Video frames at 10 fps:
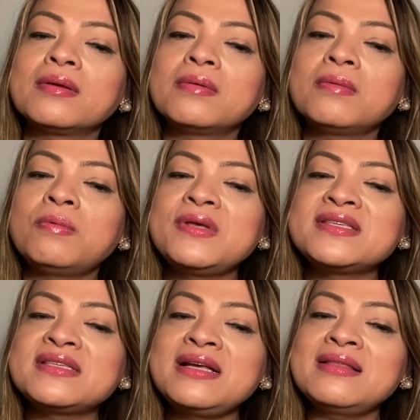we
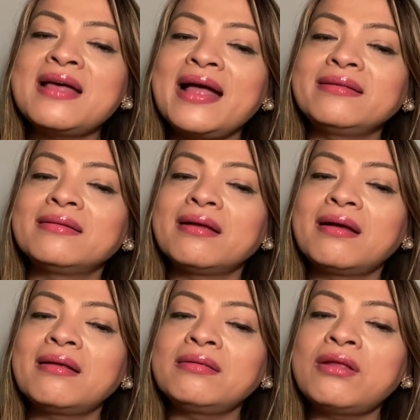see that
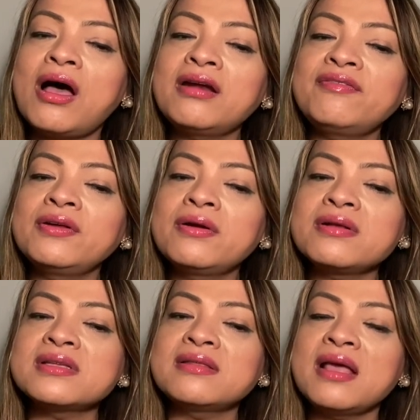a lot of the girls
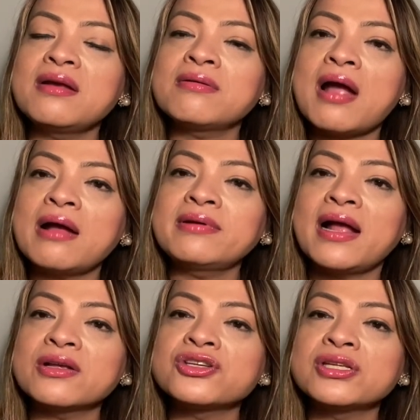that they crown
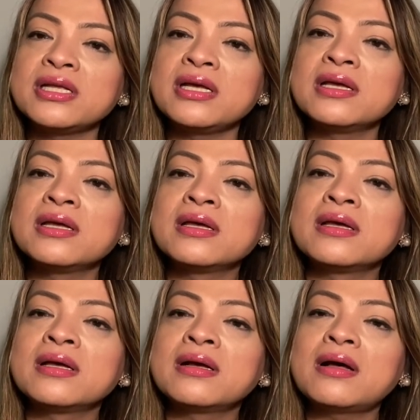actually,
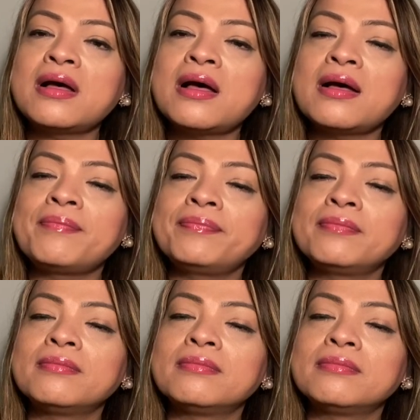
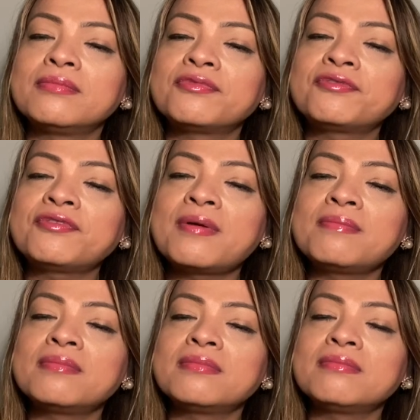
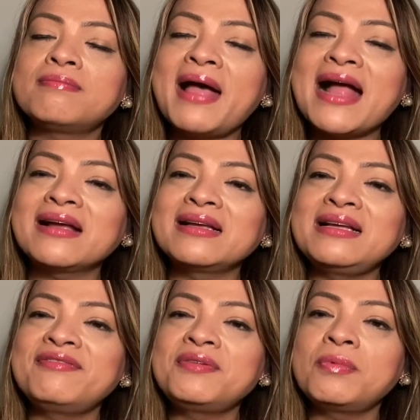from back
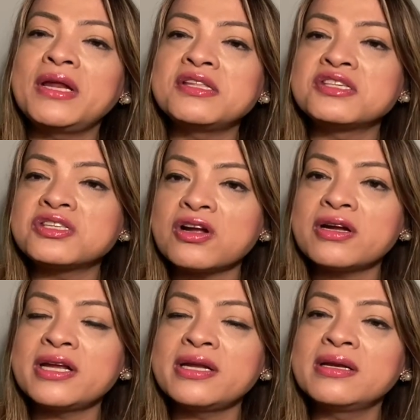even when it
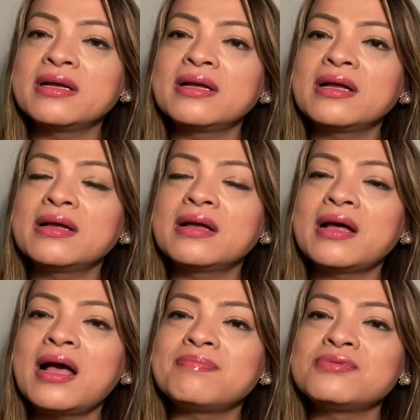started
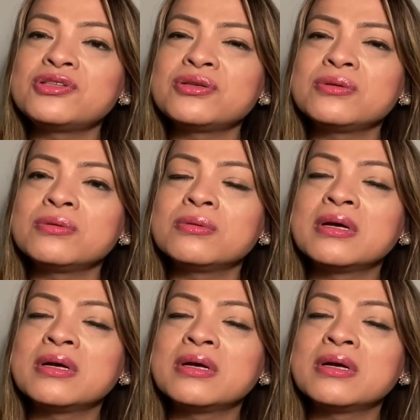up to